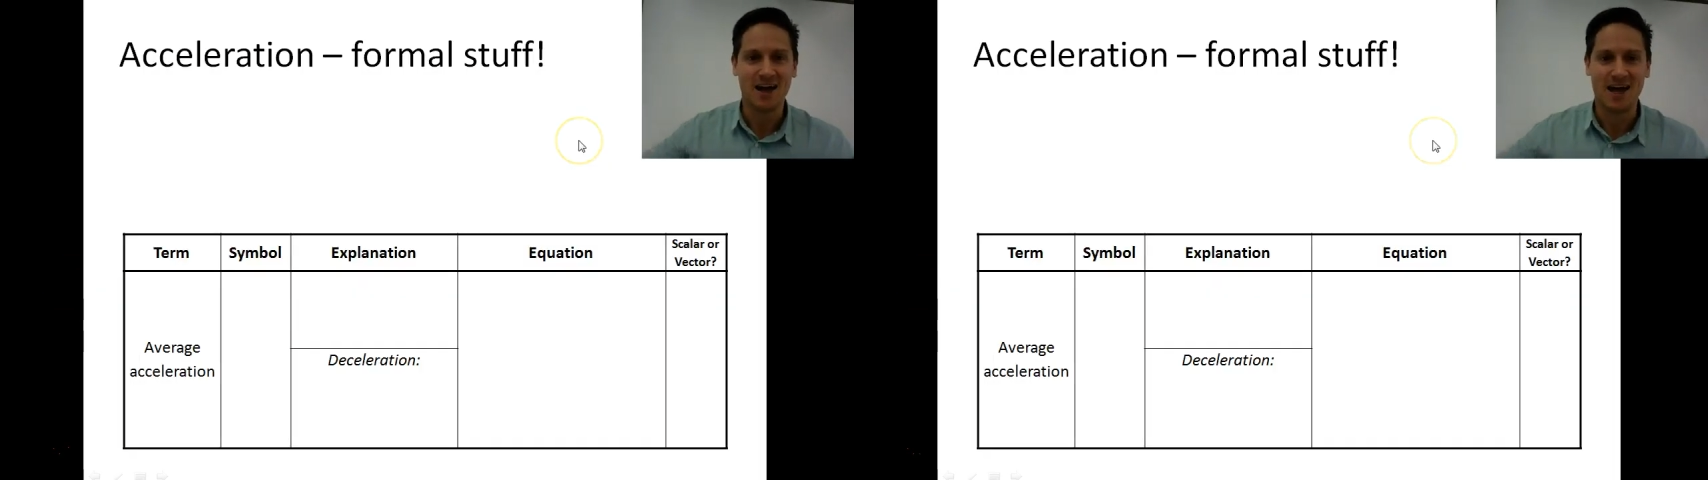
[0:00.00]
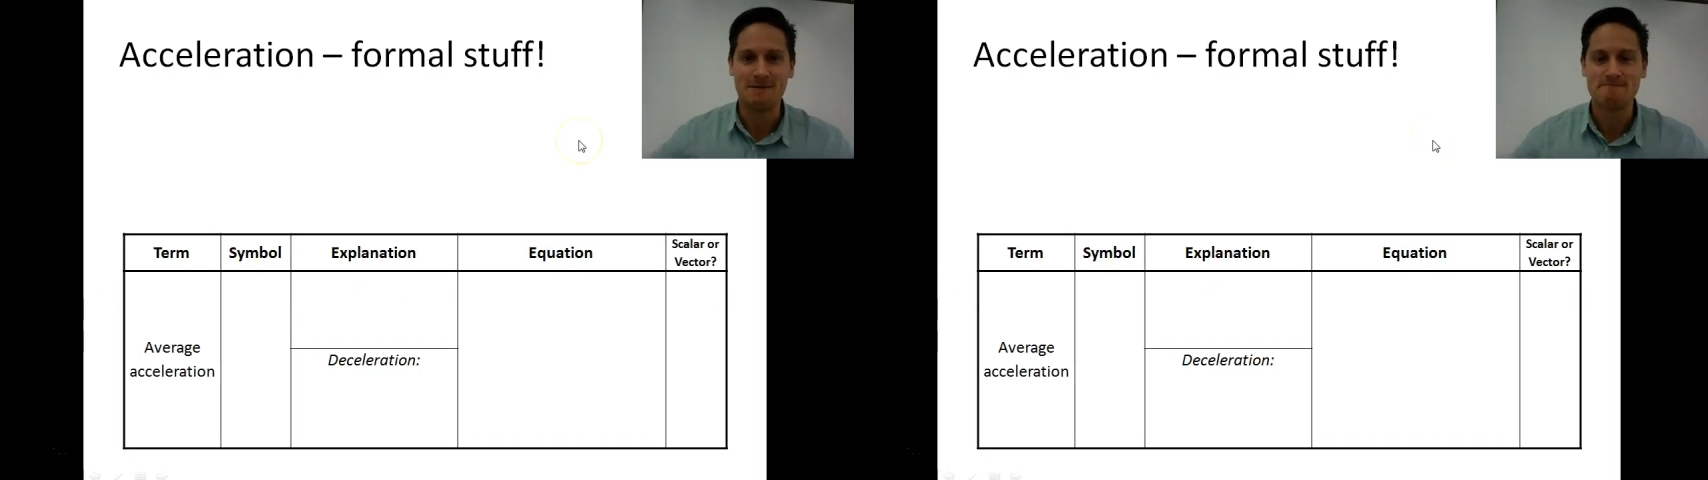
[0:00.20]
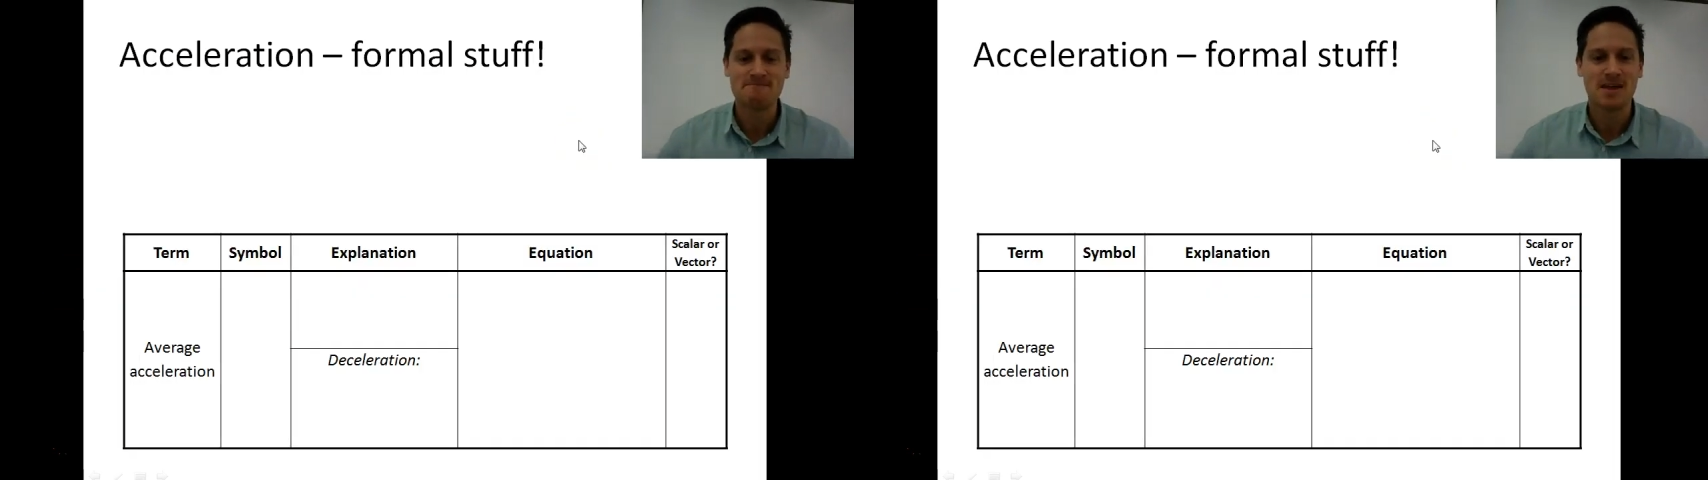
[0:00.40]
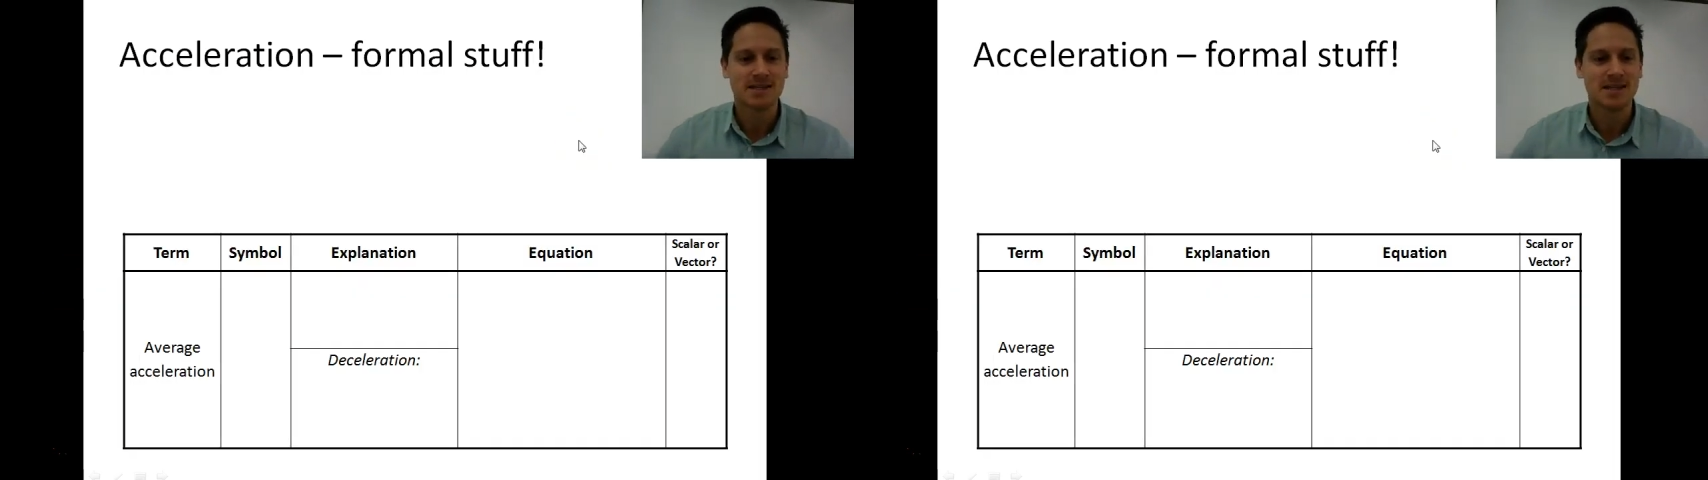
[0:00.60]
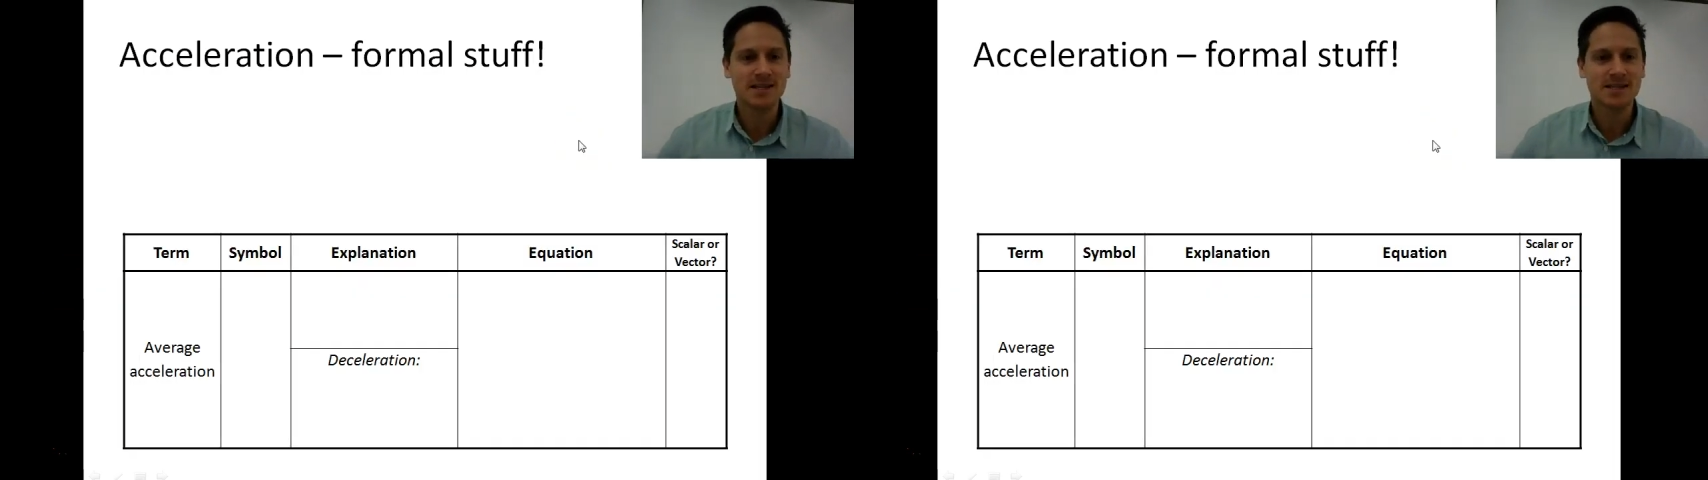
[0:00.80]
Okay,
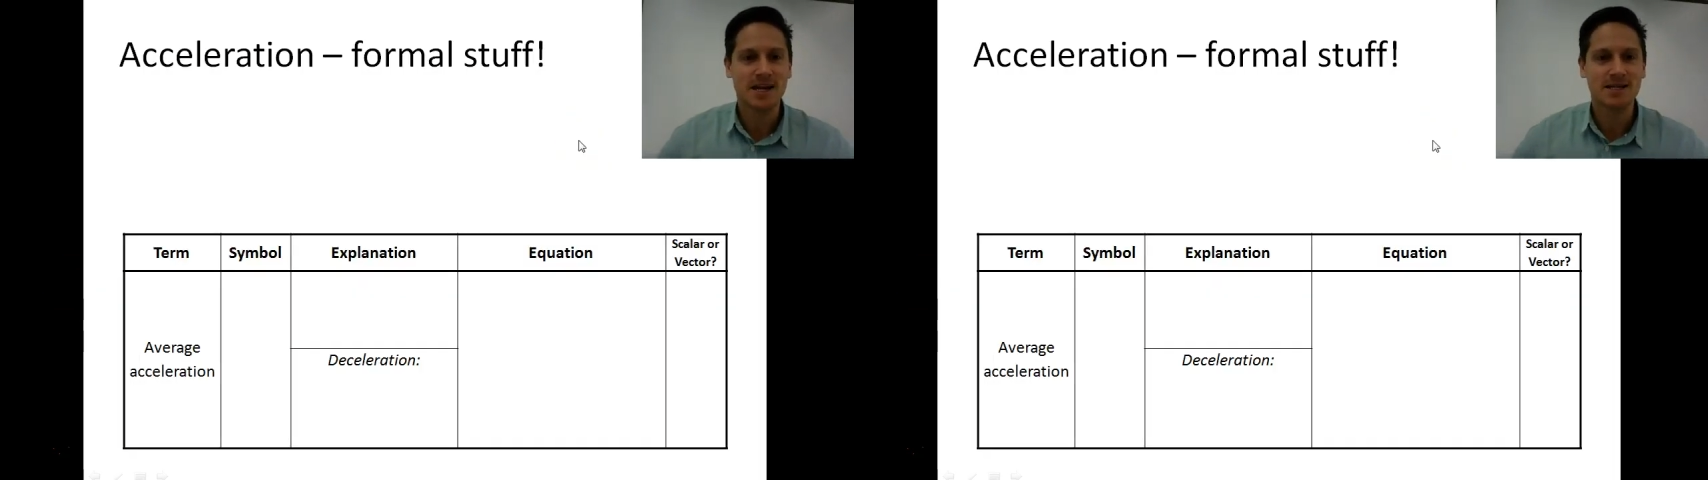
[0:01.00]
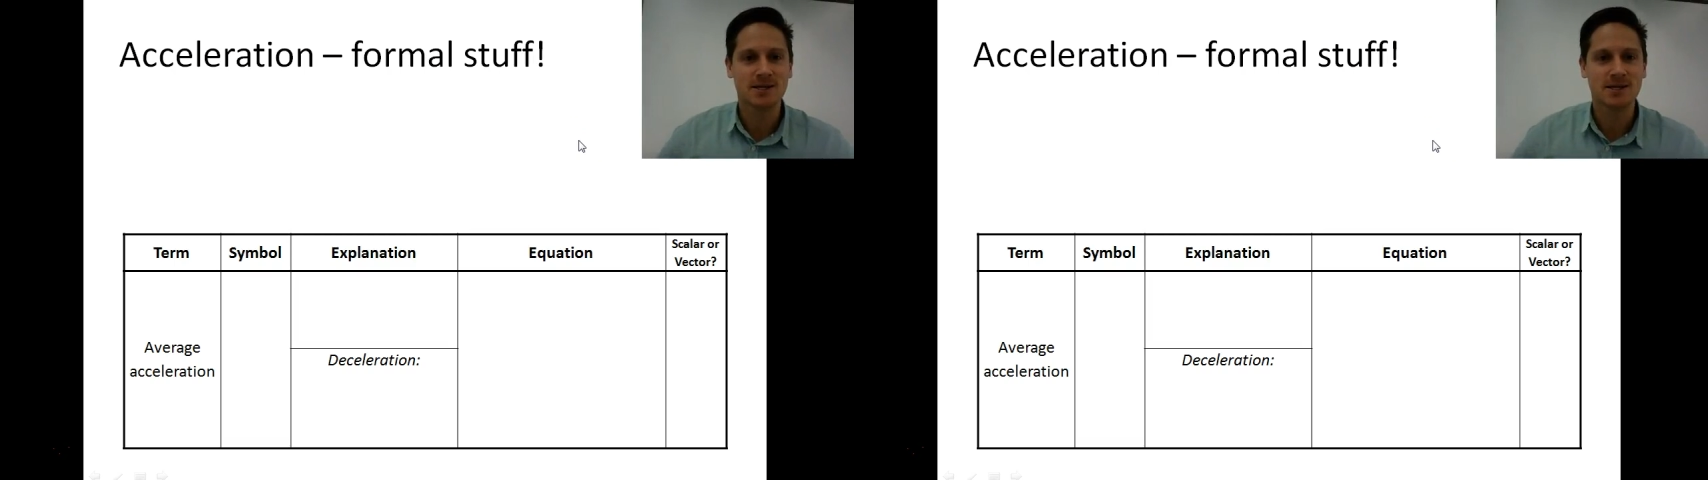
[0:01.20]
so let's get